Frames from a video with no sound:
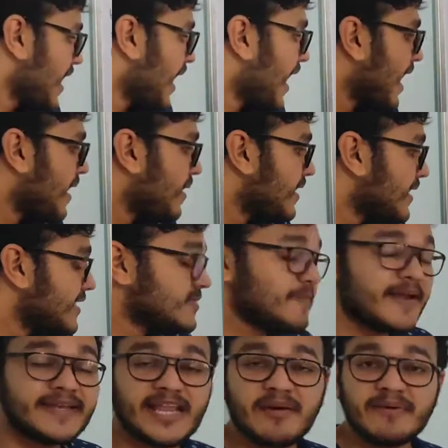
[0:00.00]
and it is
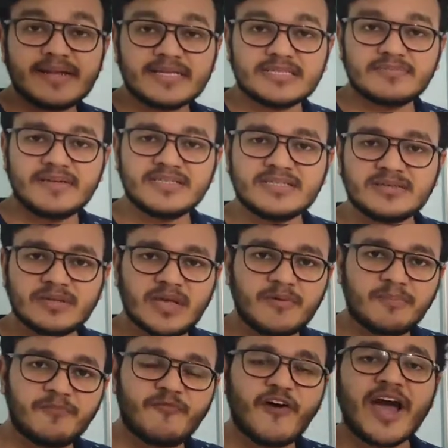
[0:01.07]
pentamerous, means
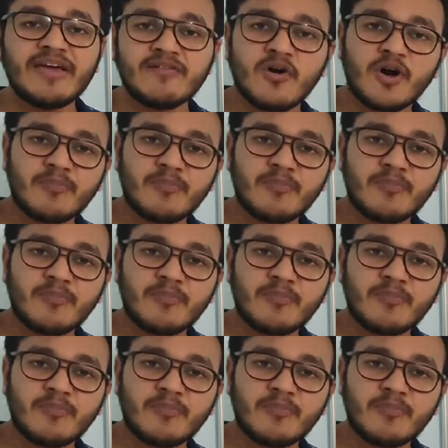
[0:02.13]
5